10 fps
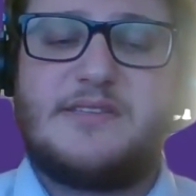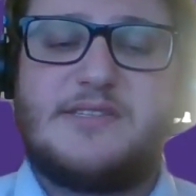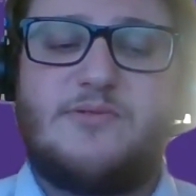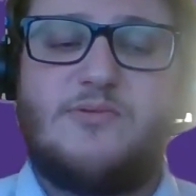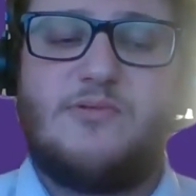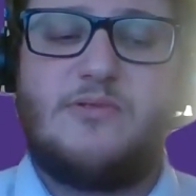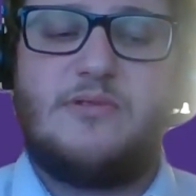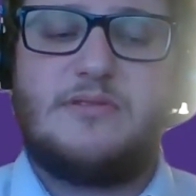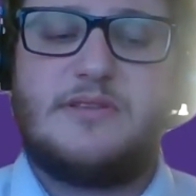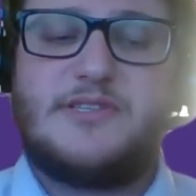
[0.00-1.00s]

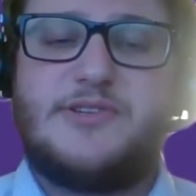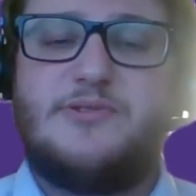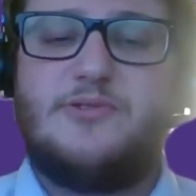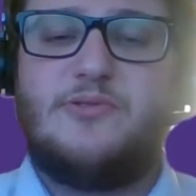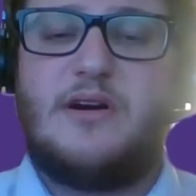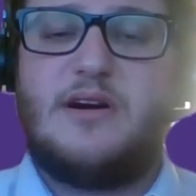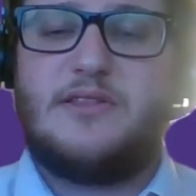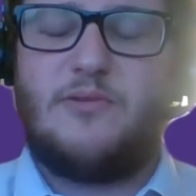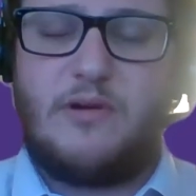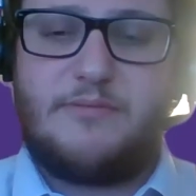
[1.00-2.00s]
school to
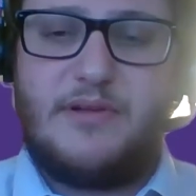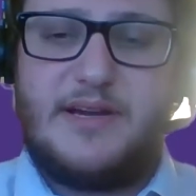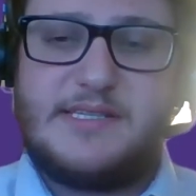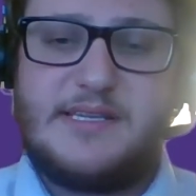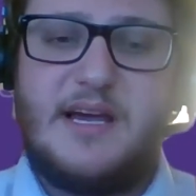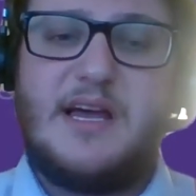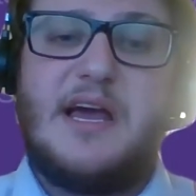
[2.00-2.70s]
the workplace